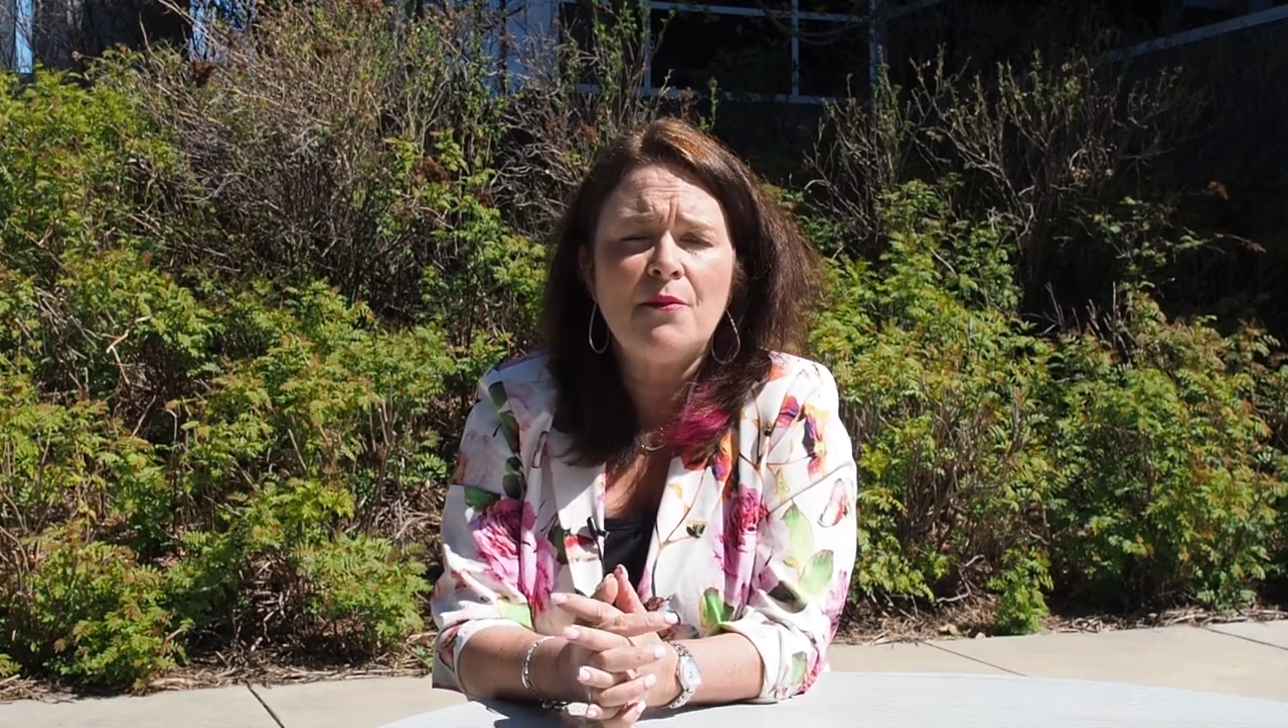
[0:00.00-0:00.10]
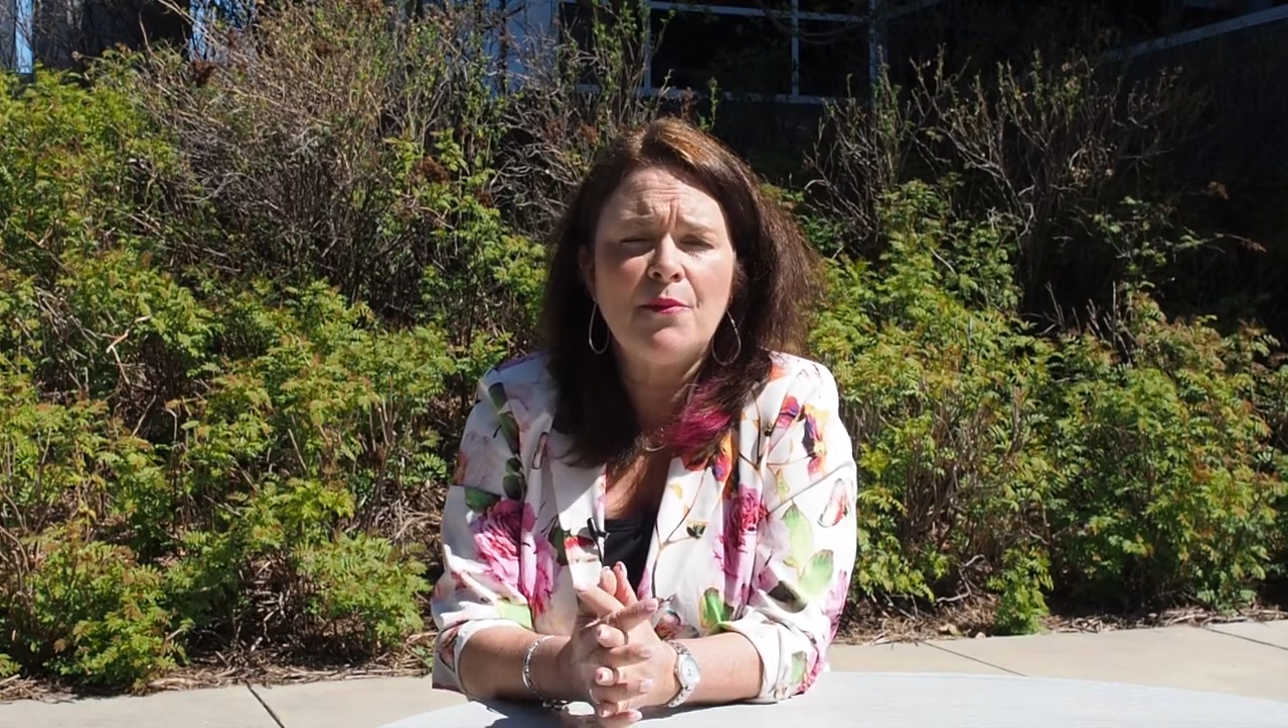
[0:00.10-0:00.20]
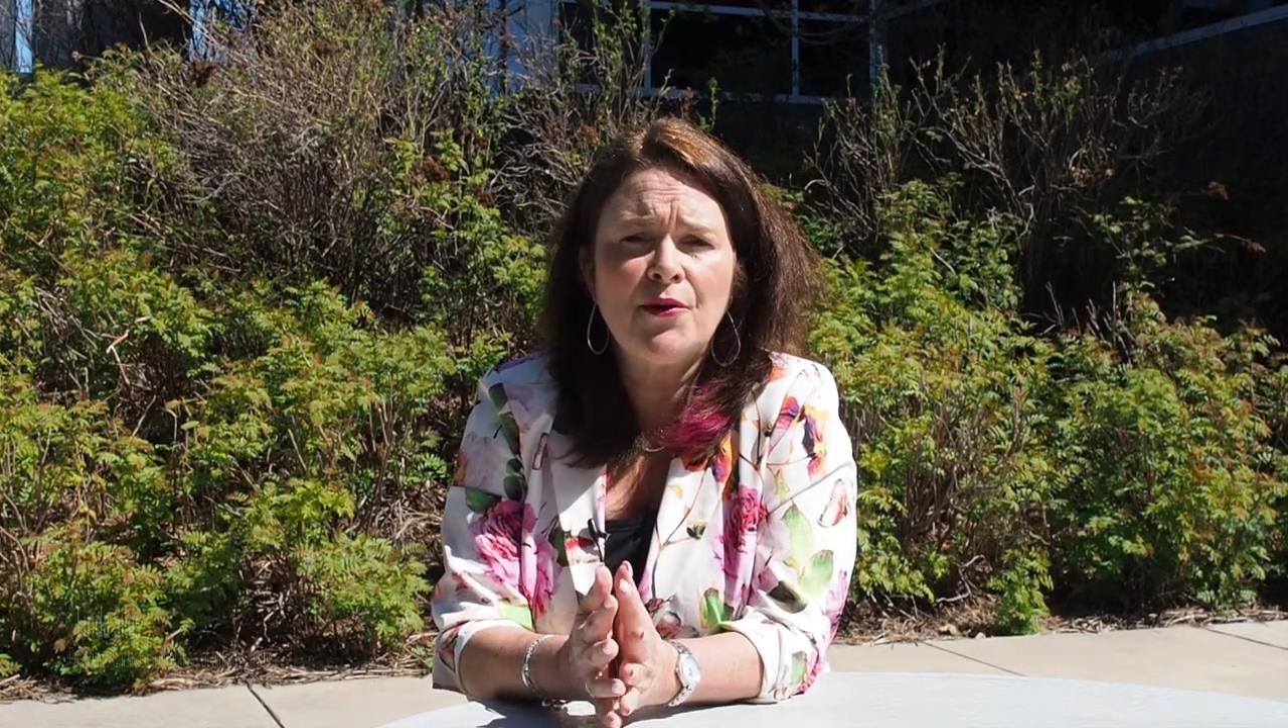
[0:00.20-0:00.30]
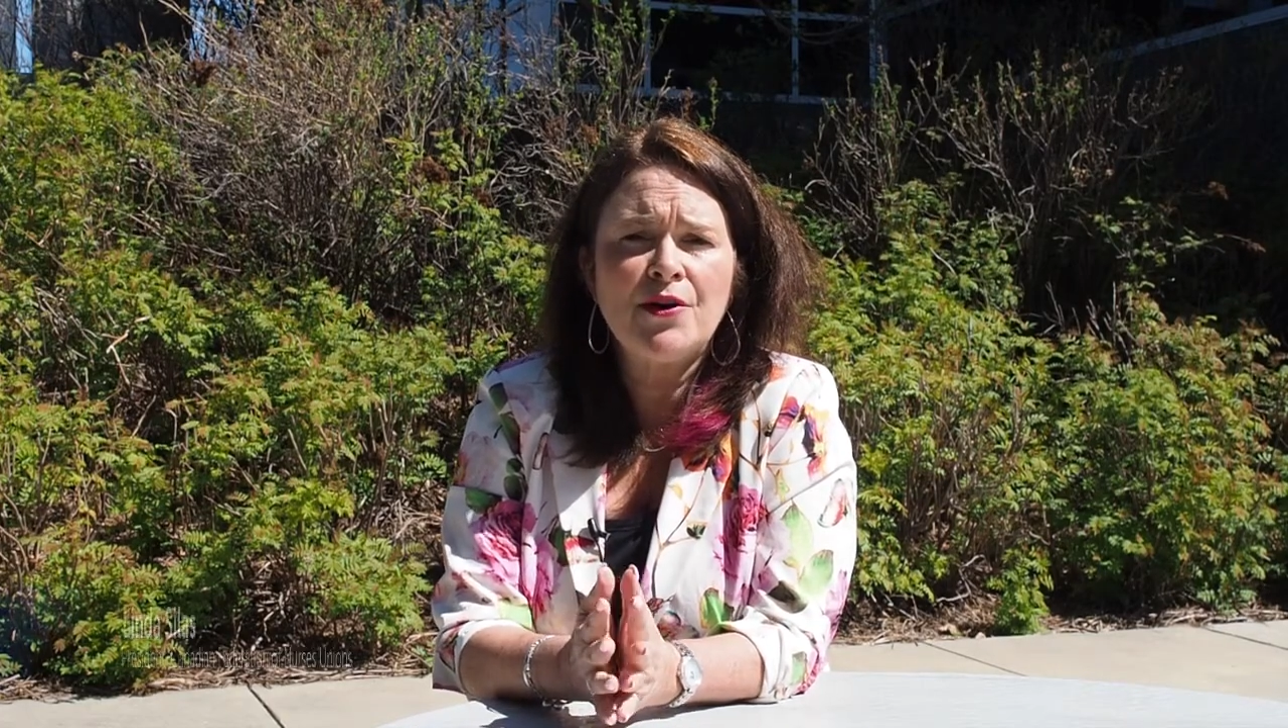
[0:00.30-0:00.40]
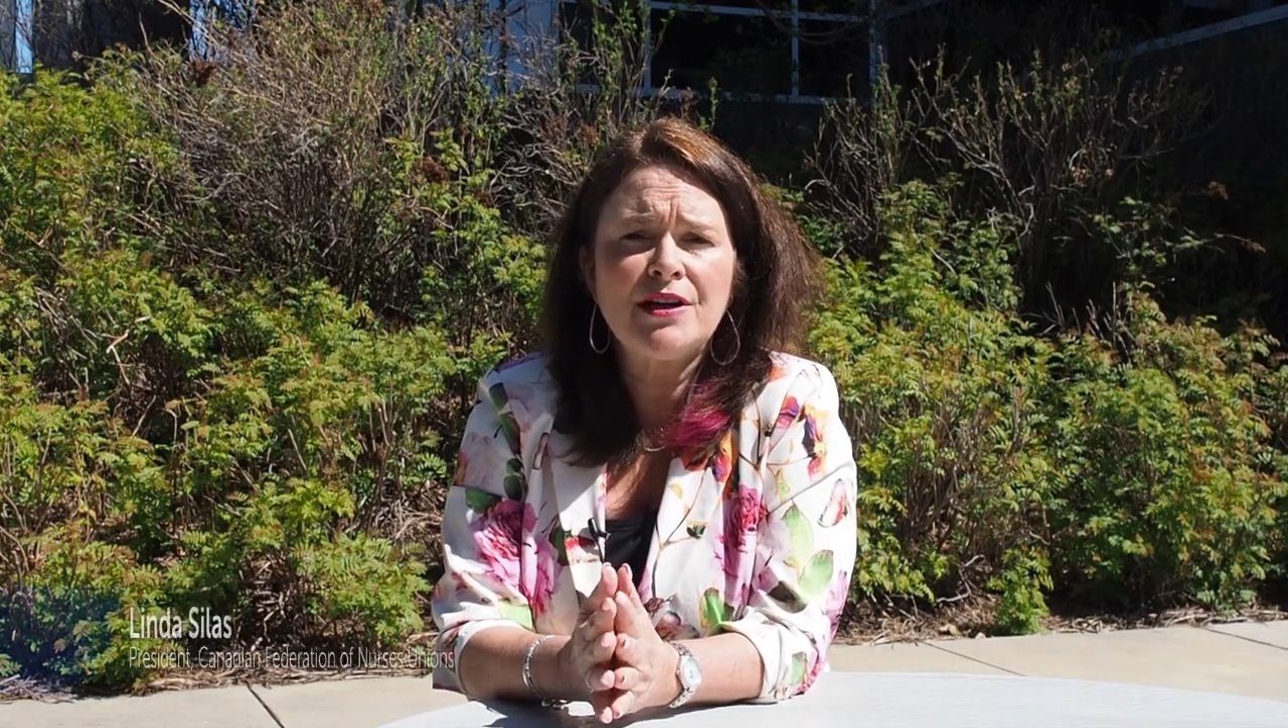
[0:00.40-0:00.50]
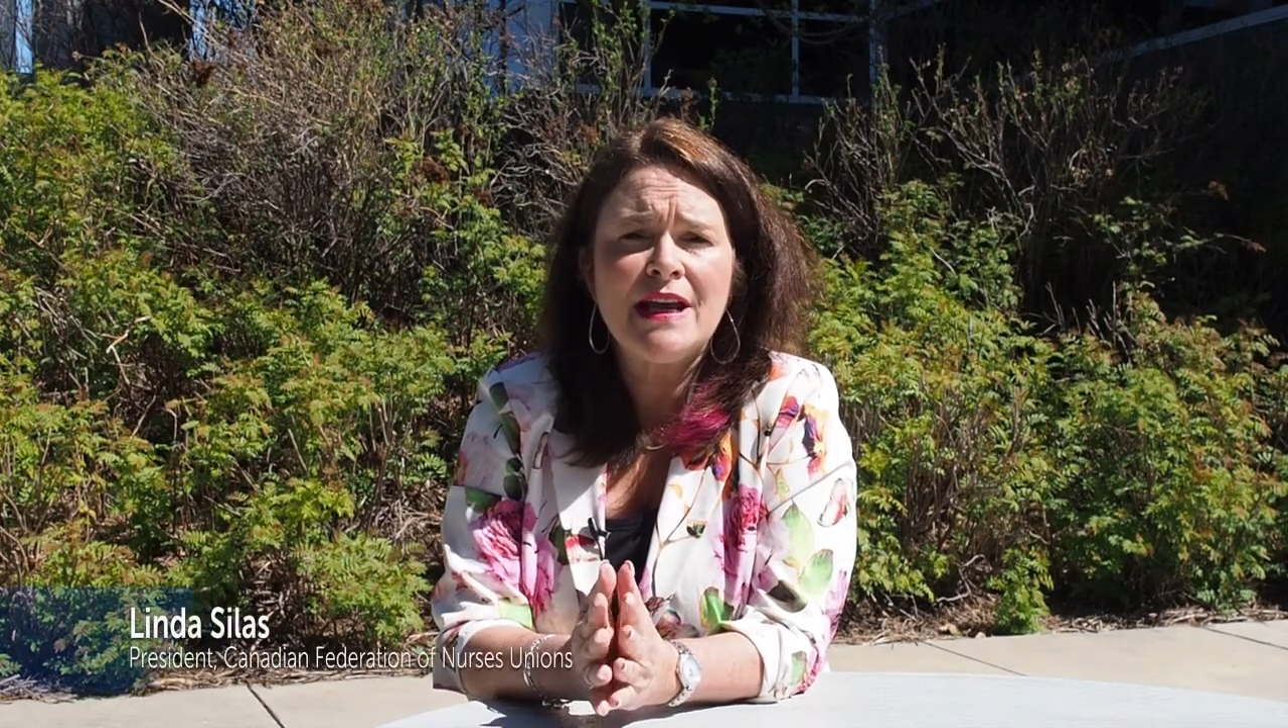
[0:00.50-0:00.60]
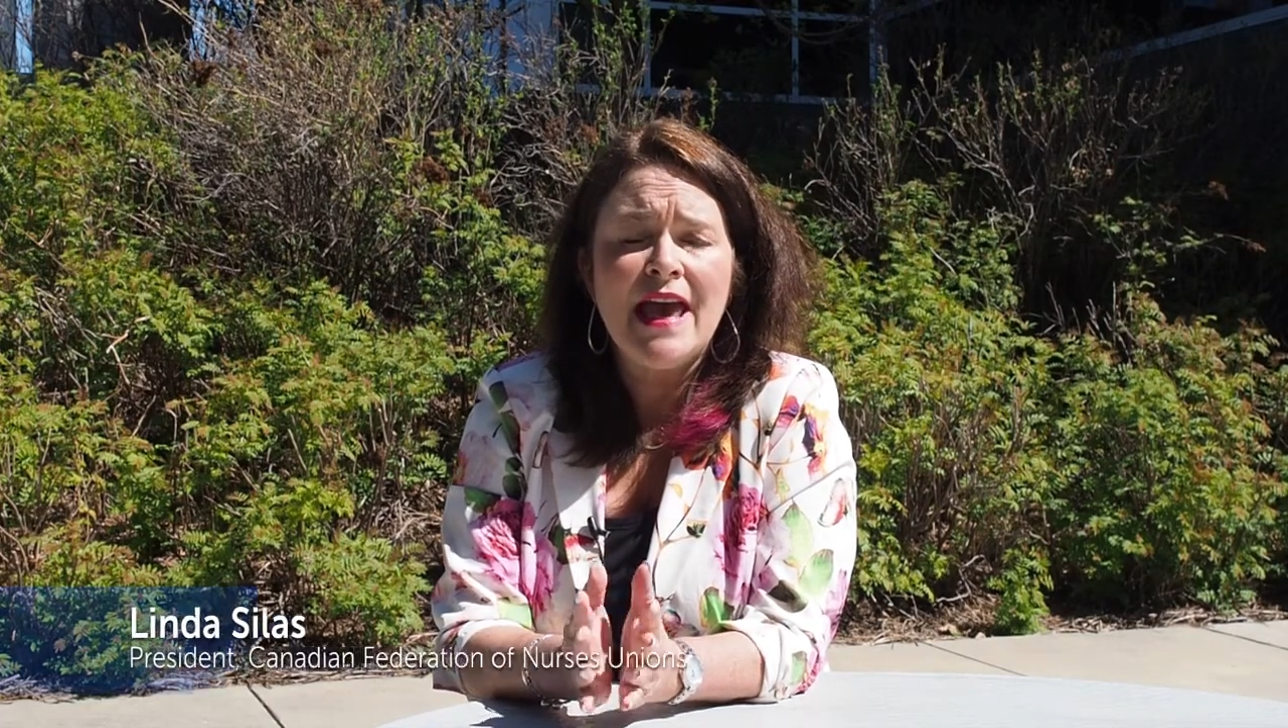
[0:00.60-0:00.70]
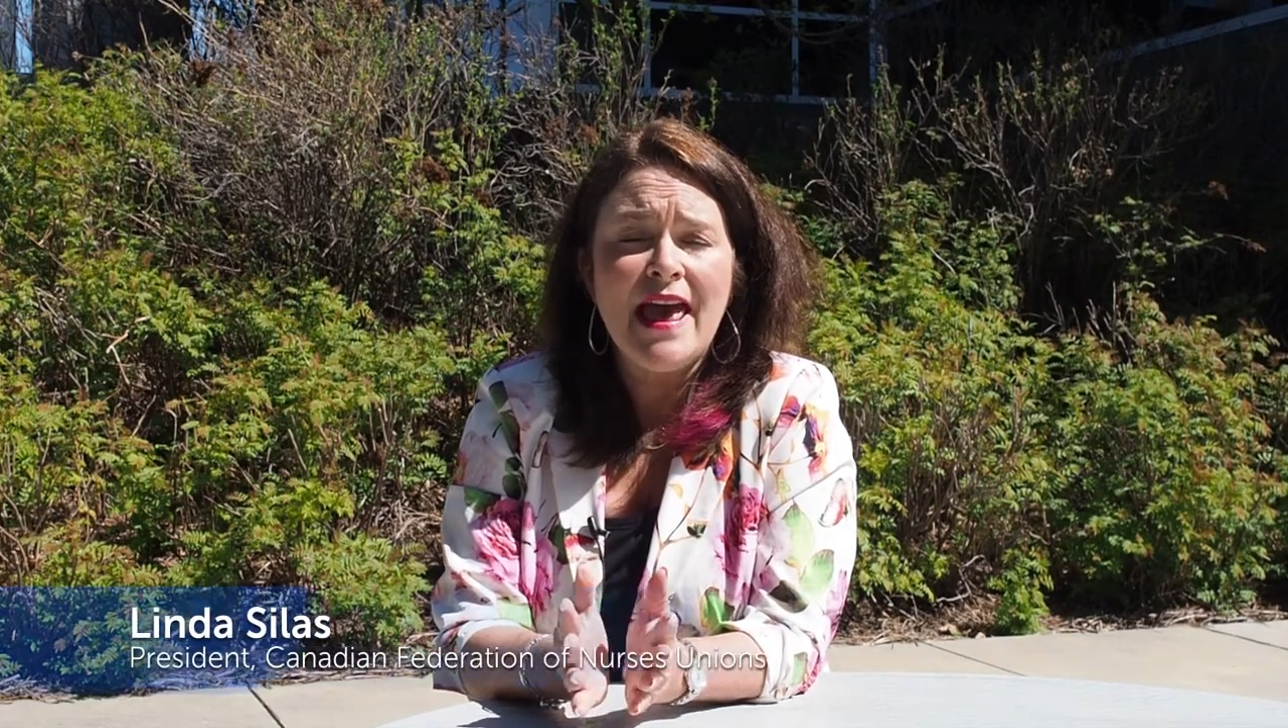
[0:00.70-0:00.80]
Board